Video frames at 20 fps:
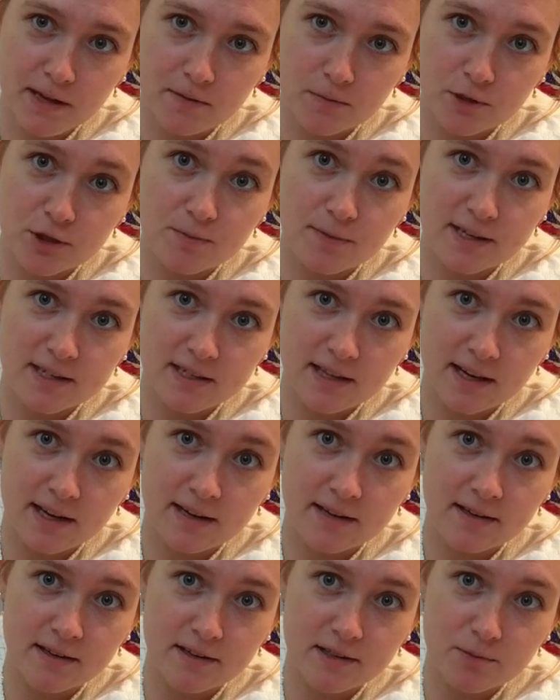which means
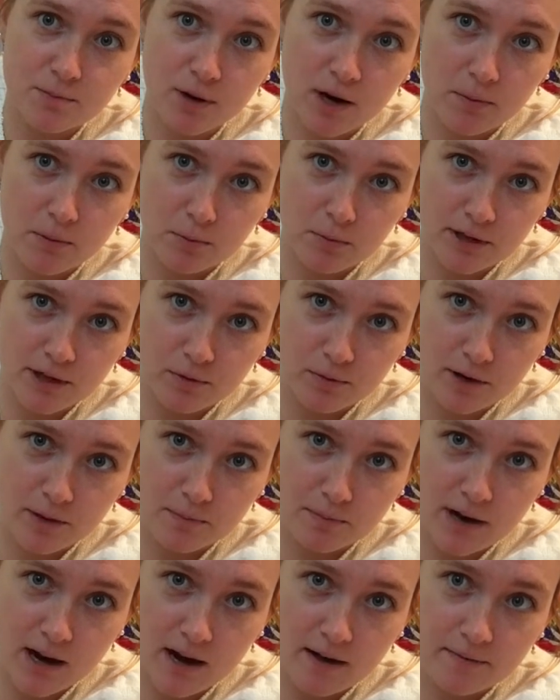that it is probably a
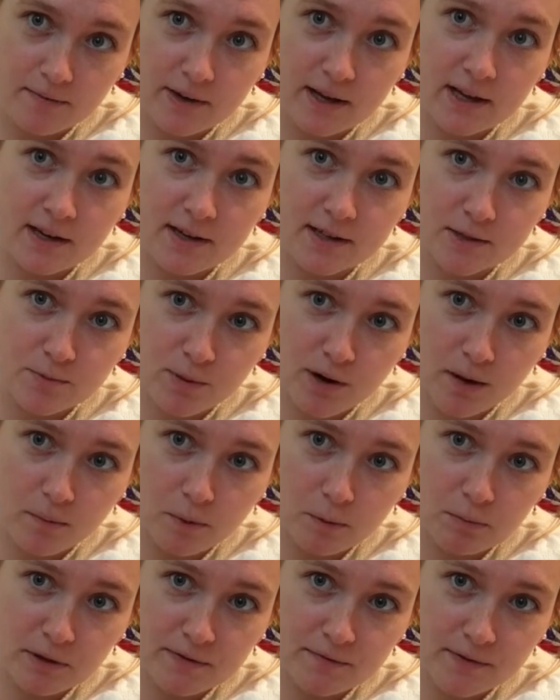ripoff and is
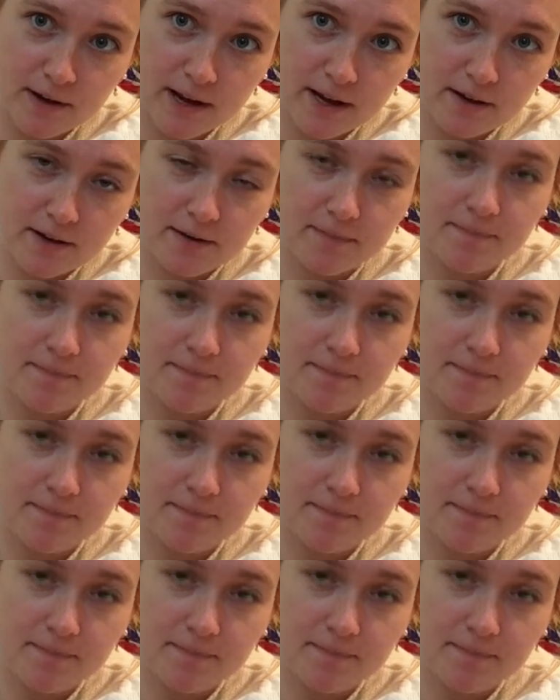probably fake.